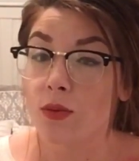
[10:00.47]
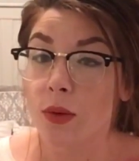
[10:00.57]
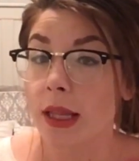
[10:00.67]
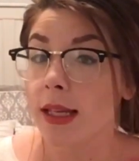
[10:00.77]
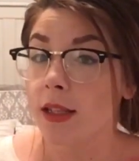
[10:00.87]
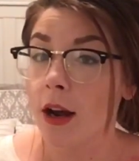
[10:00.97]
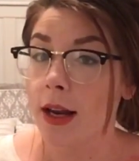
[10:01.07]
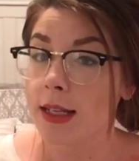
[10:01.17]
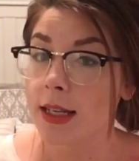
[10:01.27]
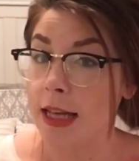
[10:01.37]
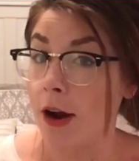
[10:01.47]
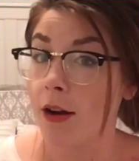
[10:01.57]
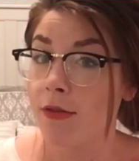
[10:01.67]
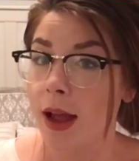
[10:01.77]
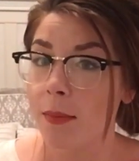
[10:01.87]
really starting to
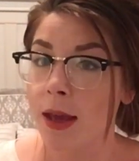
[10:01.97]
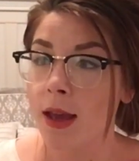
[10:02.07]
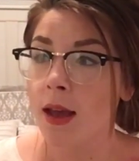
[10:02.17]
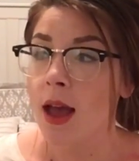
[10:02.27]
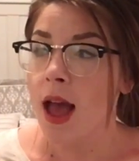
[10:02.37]
terrify me.